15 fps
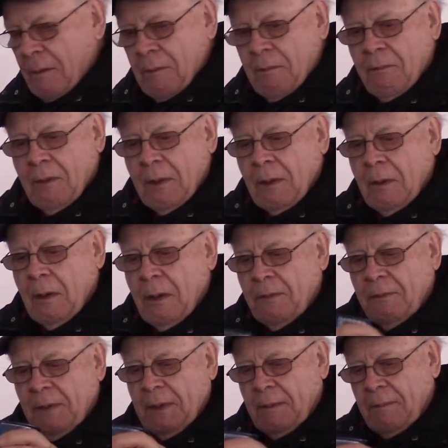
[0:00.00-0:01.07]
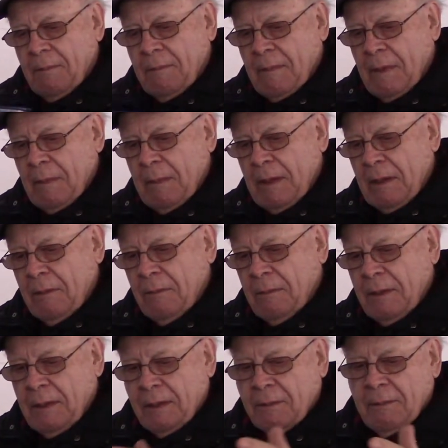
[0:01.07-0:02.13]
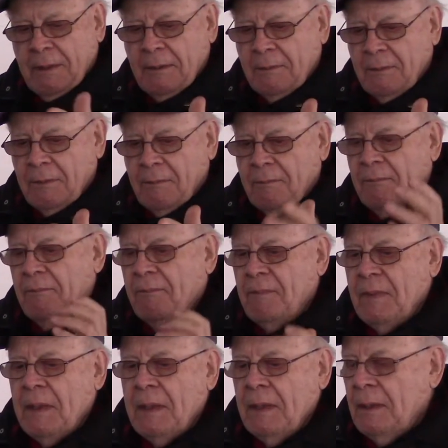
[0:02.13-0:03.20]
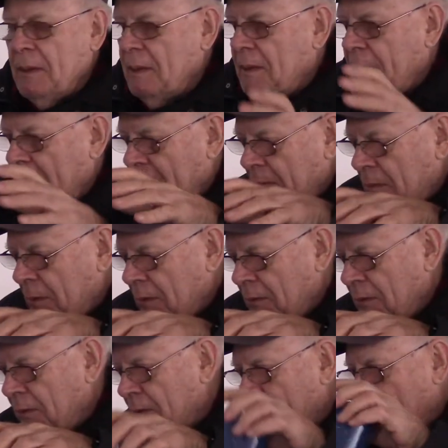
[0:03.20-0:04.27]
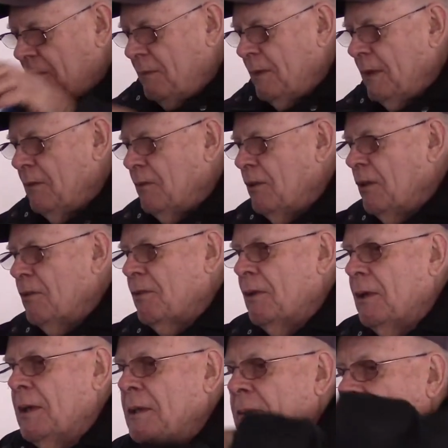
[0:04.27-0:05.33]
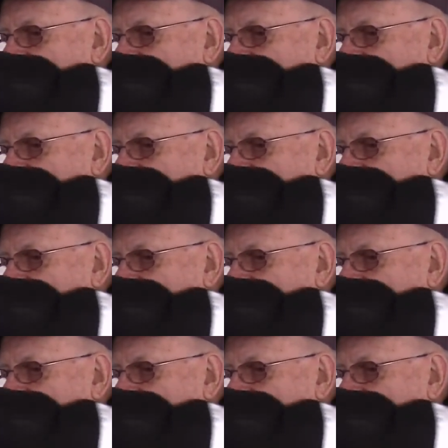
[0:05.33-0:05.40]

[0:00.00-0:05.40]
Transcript: for a coffee. I've been out running around. That mug was going to fit just fine.